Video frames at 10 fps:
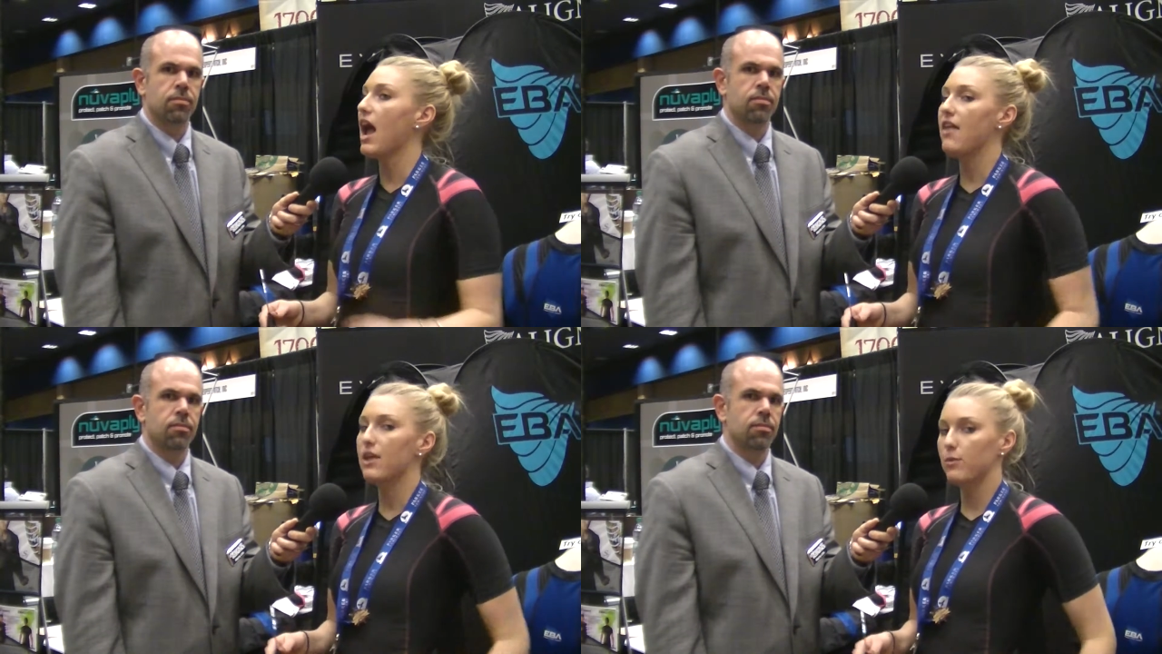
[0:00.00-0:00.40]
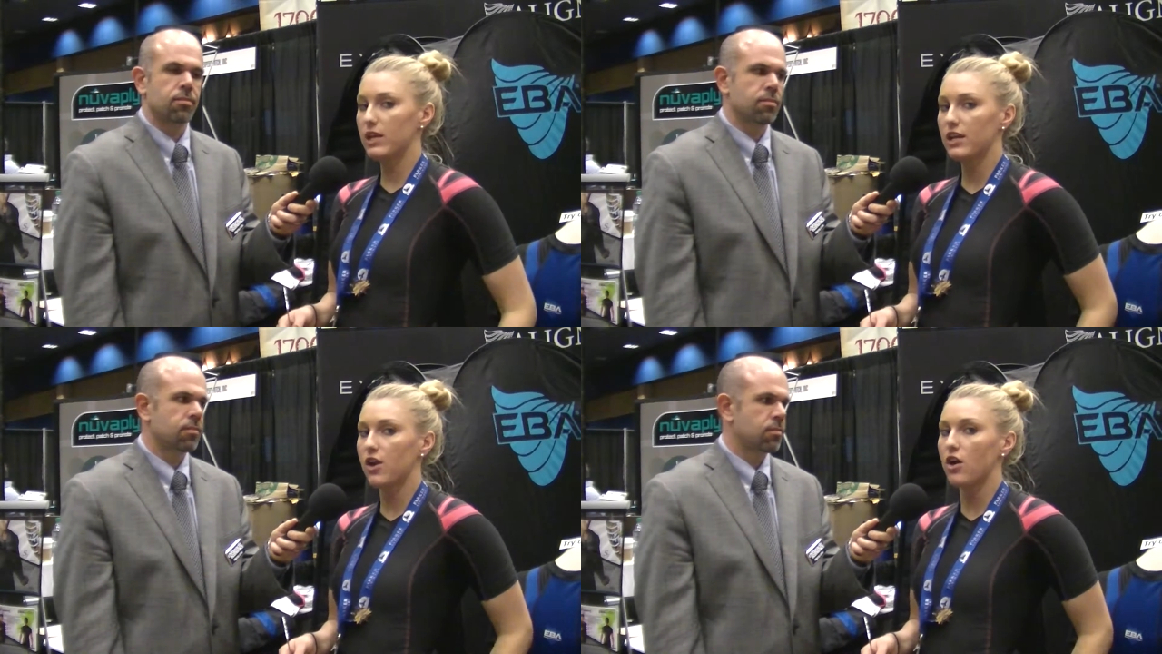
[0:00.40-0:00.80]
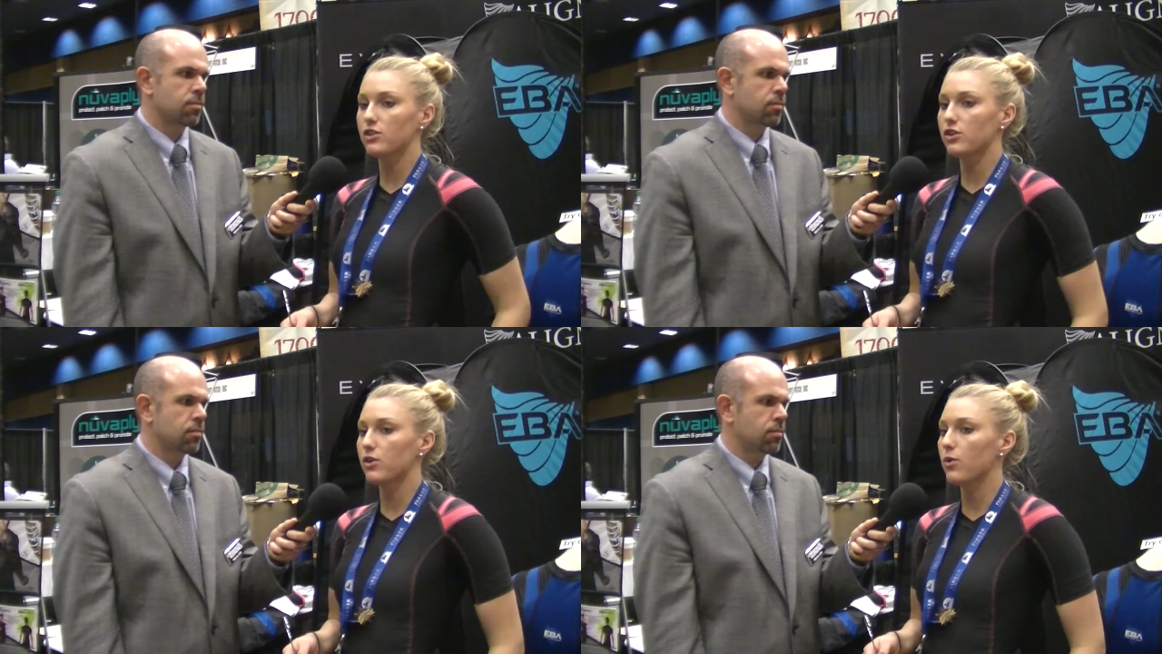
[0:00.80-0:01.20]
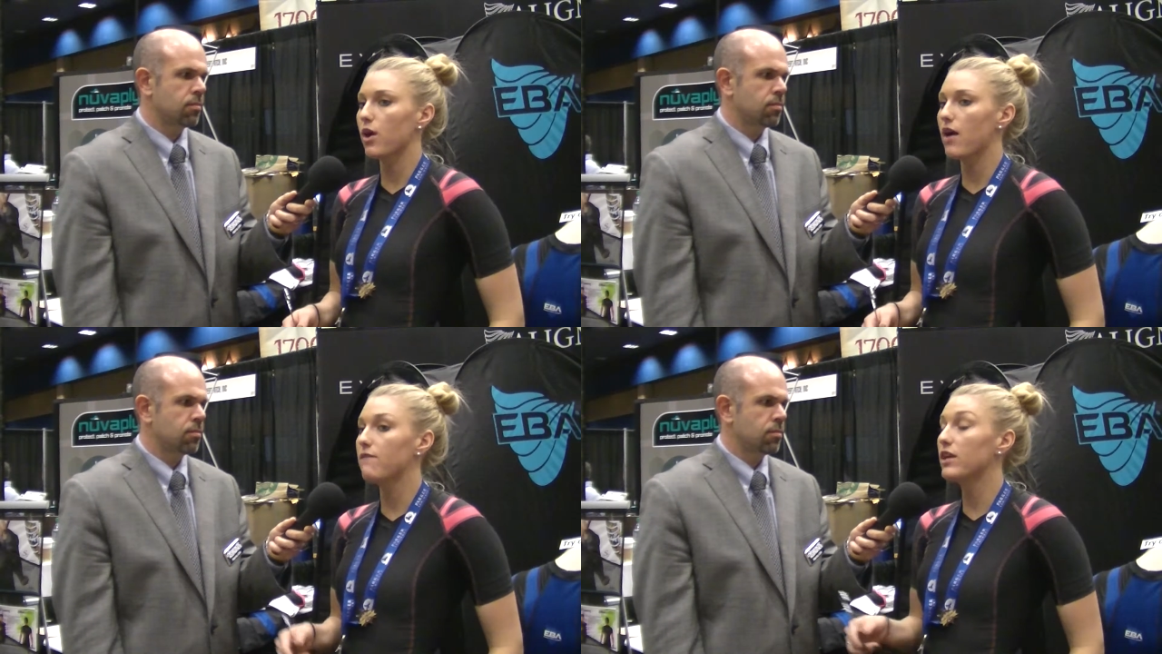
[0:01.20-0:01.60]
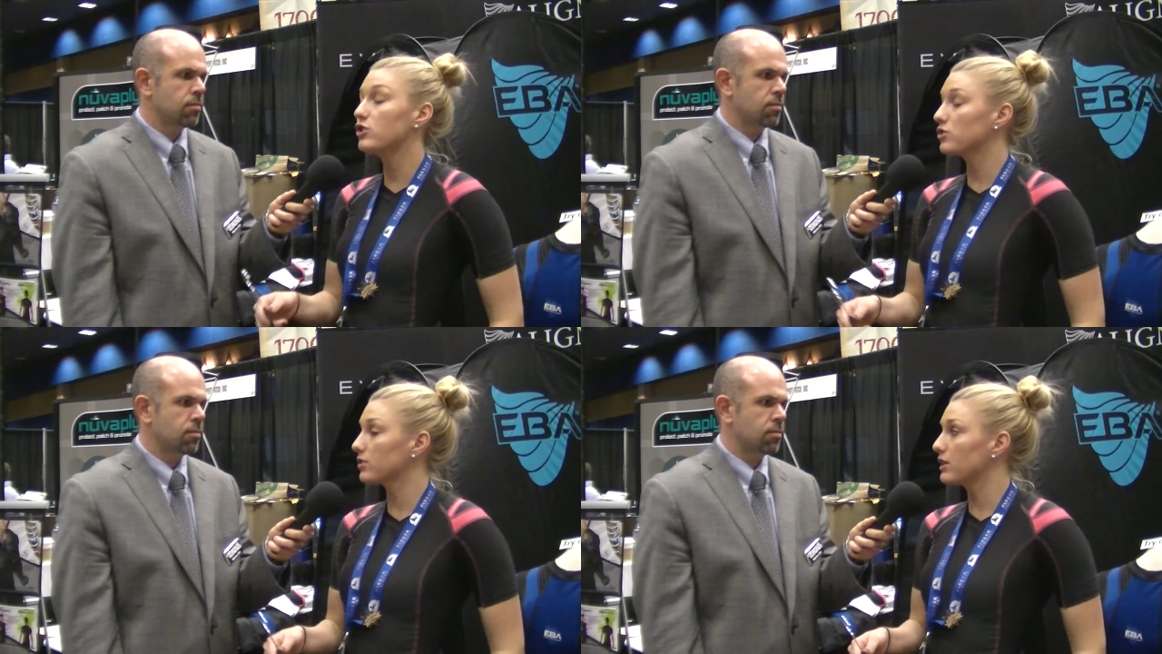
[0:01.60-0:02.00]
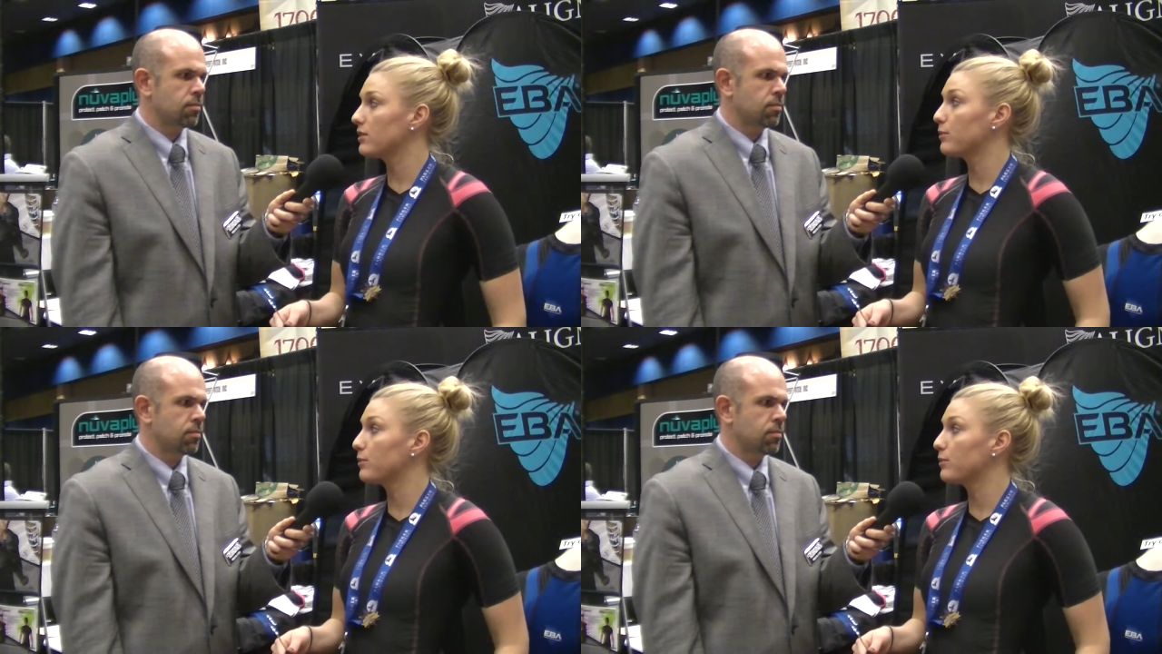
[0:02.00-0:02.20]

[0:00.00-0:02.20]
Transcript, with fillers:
Speaker 1: And then we can also eventually